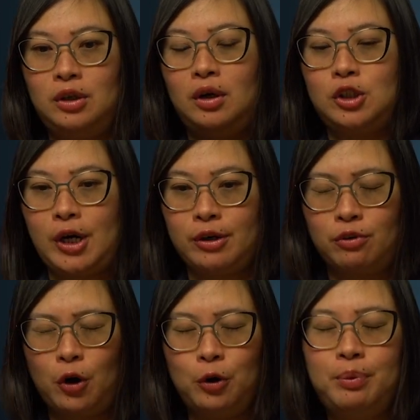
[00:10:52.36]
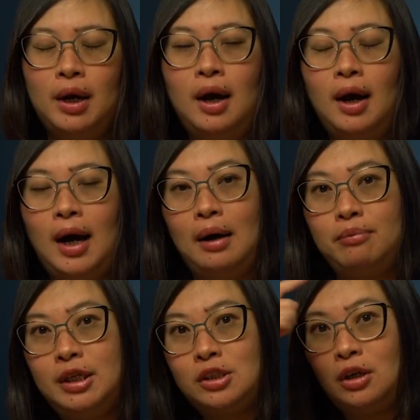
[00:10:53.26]
a dragon robe.
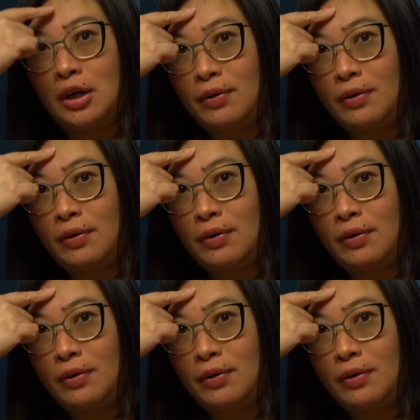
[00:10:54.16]
He's got a